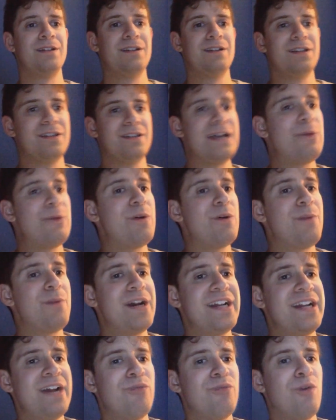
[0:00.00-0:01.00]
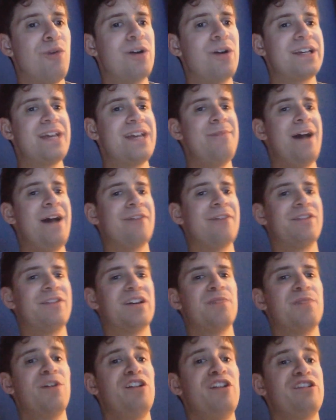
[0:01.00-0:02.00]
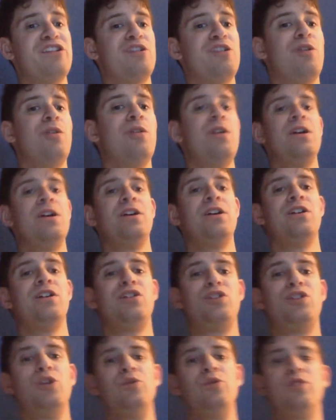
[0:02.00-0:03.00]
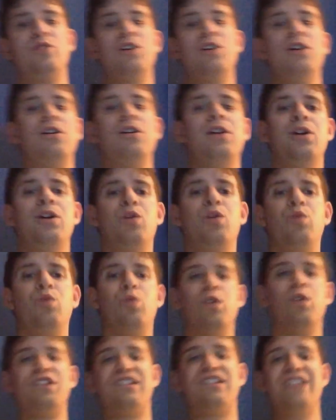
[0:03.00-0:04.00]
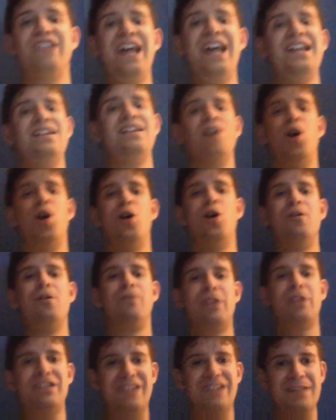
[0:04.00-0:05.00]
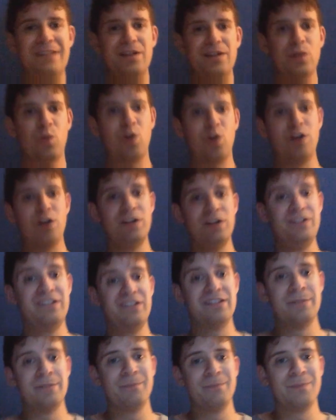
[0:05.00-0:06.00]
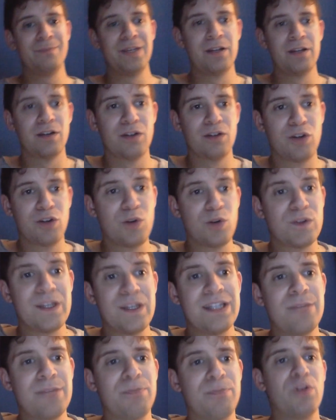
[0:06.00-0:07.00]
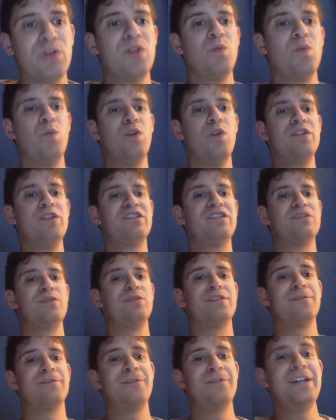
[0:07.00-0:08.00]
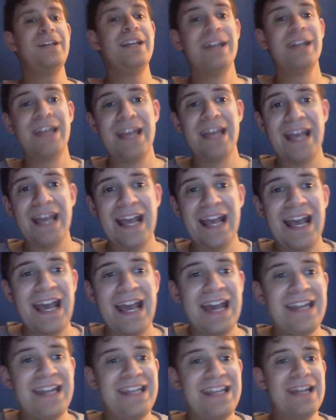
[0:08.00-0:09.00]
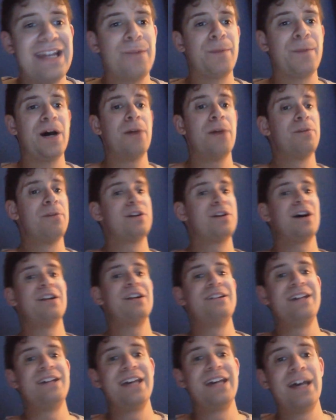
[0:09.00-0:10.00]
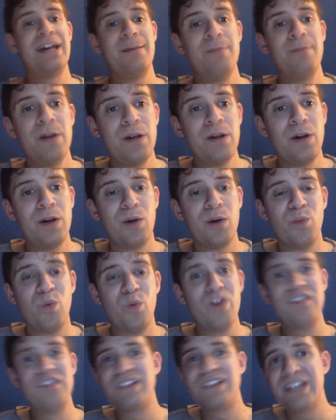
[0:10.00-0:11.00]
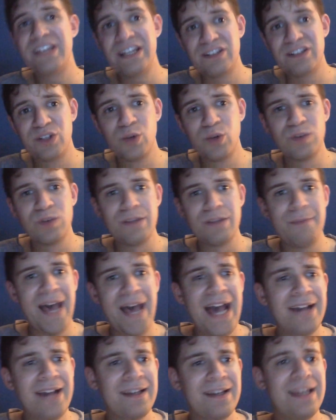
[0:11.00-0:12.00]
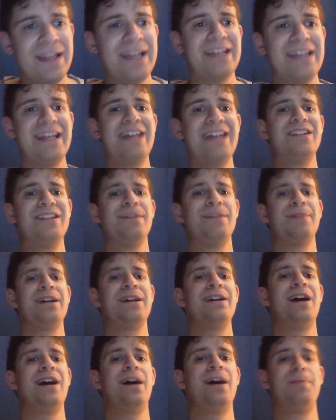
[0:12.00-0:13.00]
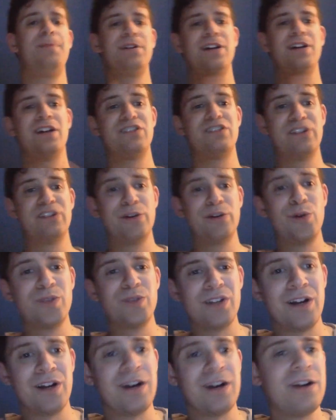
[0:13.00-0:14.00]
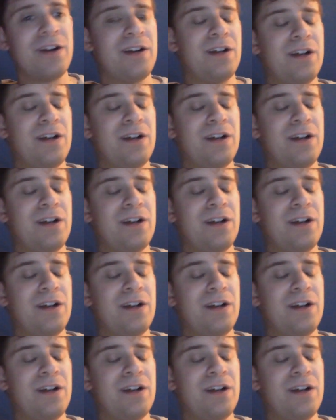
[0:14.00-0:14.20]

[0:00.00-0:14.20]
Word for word: Then when Monday Night Raw came back from the commercial, Gunther was standing over Xavier Woods. Gunther ended up pulling Woods to his feet, and he ended up uppercutting him. Woods kicked Gunther back, end up hitting an uppercut to Gunther.